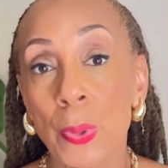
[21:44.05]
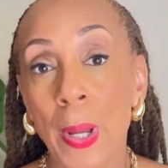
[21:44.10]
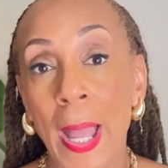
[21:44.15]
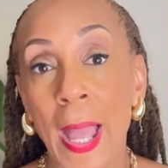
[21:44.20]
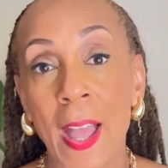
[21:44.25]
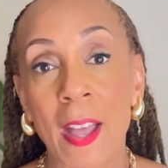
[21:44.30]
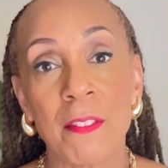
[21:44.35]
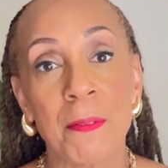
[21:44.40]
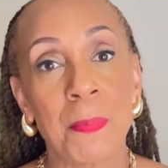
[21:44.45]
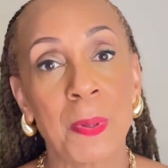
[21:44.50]

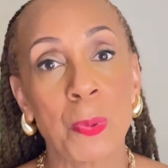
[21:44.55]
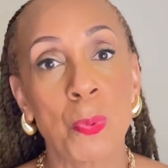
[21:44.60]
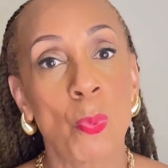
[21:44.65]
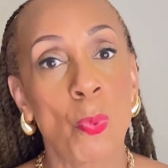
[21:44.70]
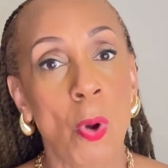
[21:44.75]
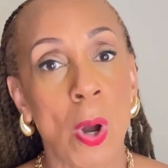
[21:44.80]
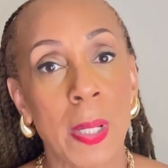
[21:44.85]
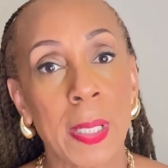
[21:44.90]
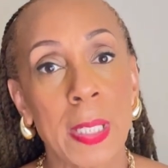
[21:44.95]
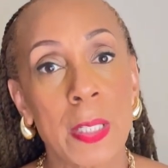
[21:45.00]
have been
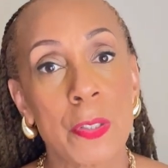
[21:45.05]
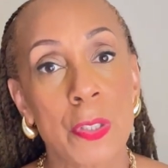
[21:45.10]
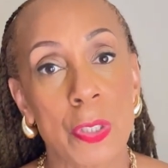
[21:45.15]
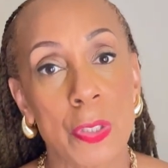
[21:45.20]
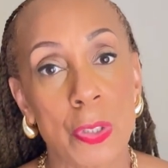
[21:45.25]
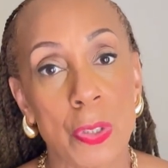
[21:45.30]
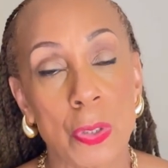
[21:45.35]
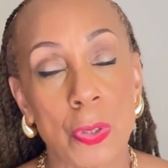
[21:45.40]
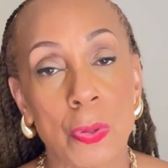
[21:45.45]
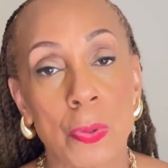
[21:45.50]
wanting to
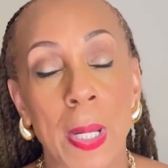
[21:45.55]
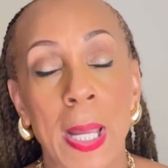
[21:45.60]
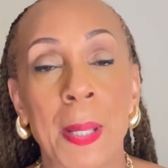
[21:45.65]
do